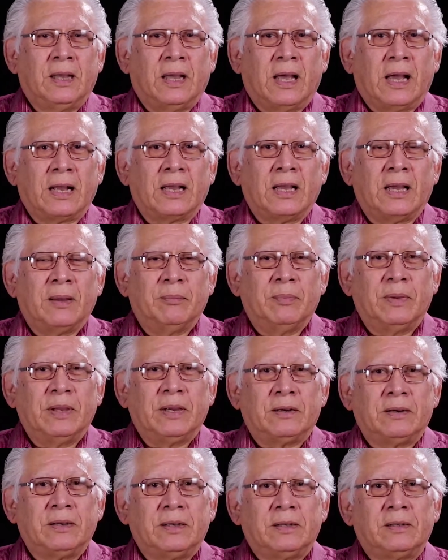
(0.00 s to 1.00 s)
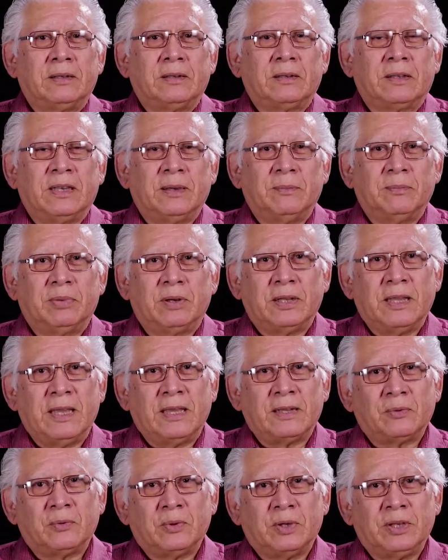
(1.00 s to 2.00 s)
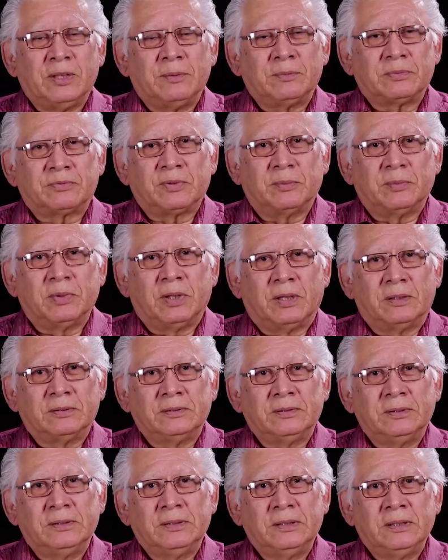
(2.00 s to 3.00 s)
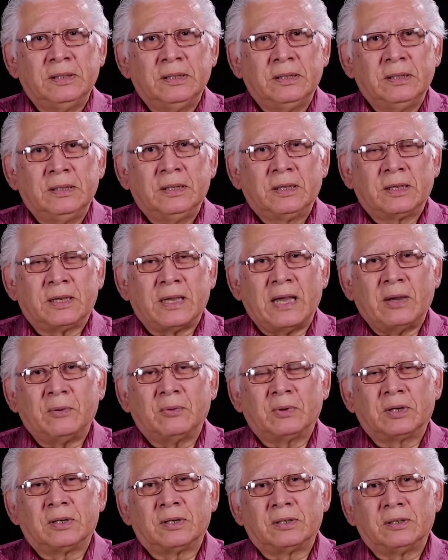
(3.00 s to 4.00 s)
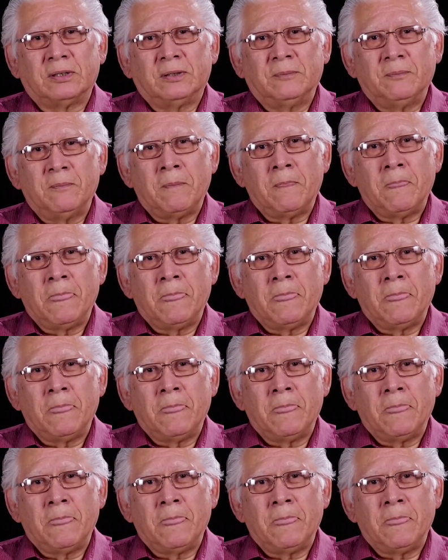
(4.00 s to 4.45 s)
I got married, Kimberly Ann Williams from Lawton, Kiowa girl.